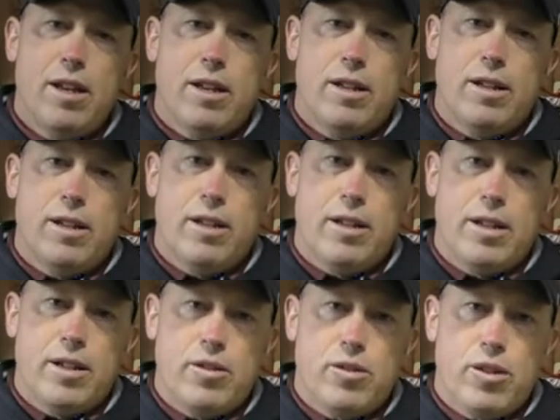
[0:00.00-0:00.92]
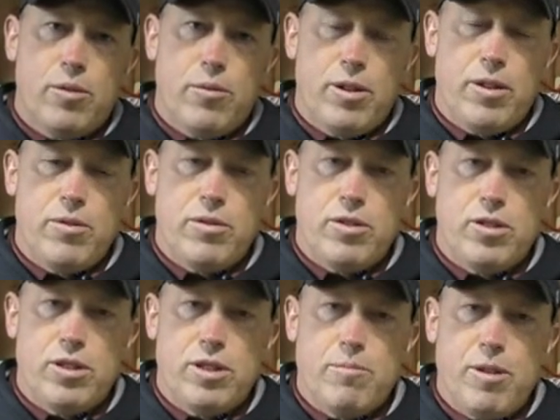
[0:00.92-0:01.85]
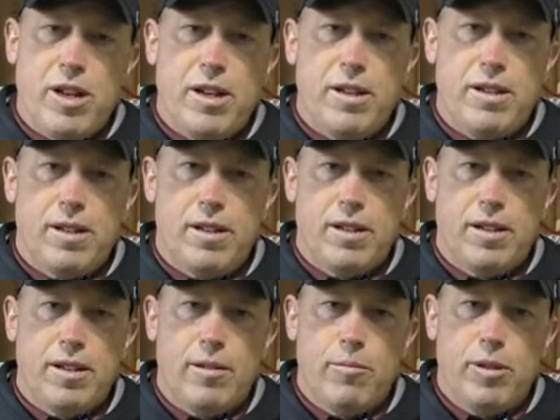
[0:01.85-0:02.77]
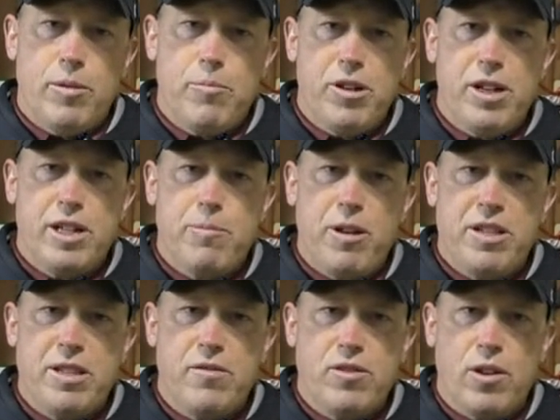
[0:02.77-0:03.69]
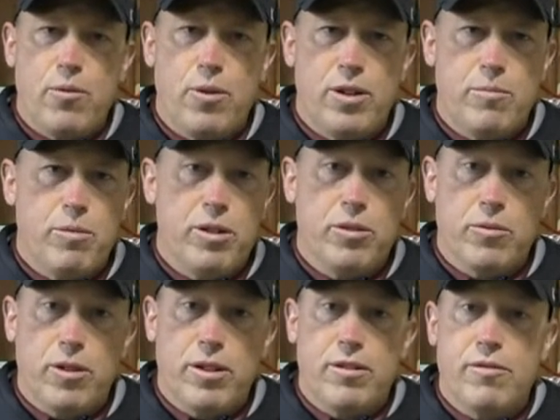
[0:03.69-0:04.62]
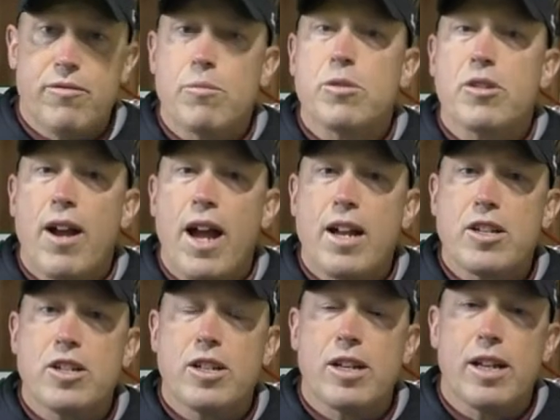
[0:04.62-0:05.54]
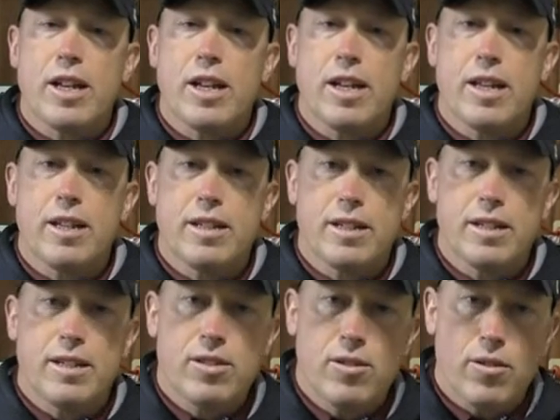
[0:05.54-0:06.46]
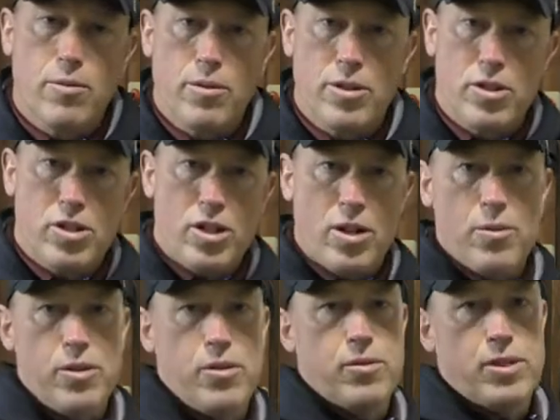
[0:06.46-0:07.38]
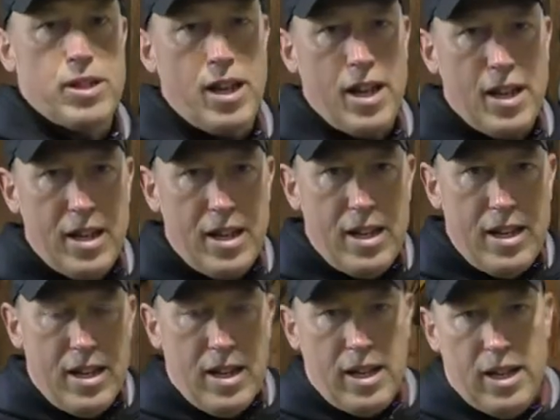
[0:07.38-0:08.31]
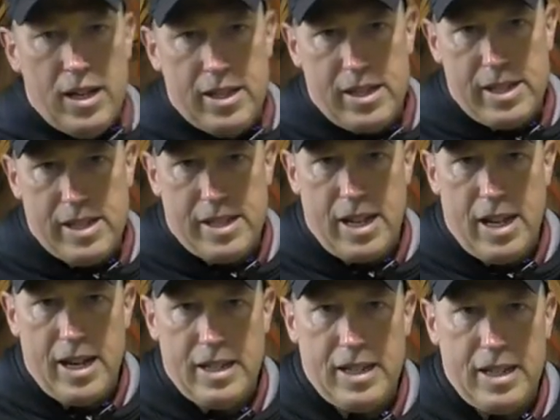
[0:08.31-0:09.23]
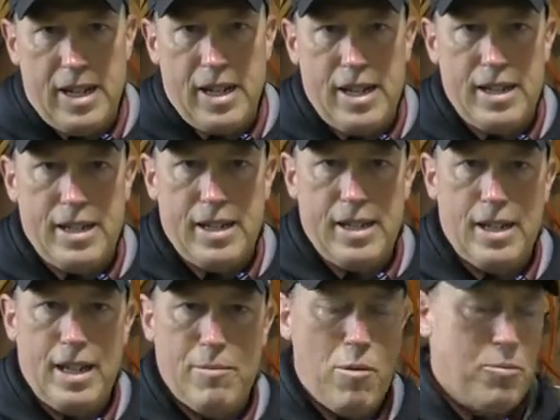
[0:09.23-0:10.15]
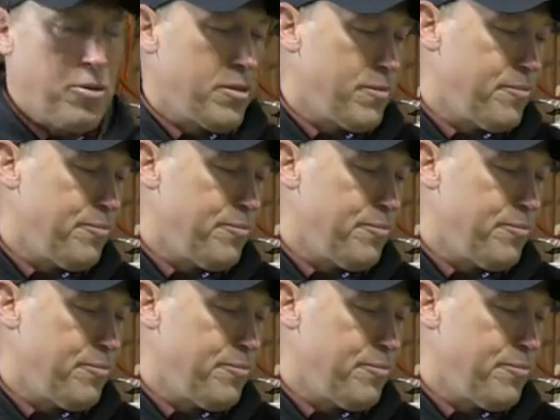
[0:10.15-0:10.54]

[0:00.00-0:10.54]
And I'll show you one of those in just a minute. But they're pretty expensive, so I wanted to build one from scratch. And so I wanted to share with you today the design that I came up with.